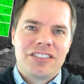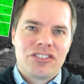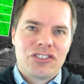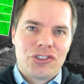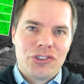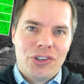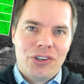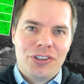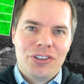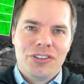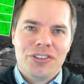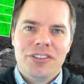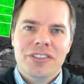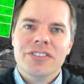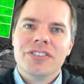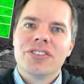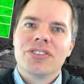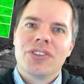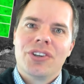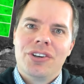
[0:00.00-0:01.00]
stronger and
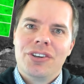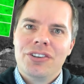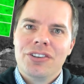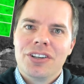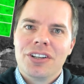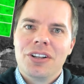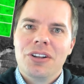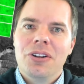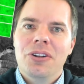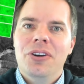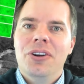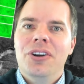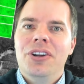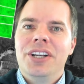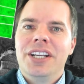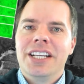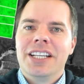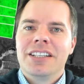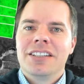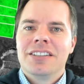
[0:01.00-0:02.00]
stronger at
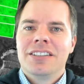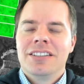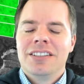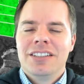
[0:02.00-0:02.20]
learning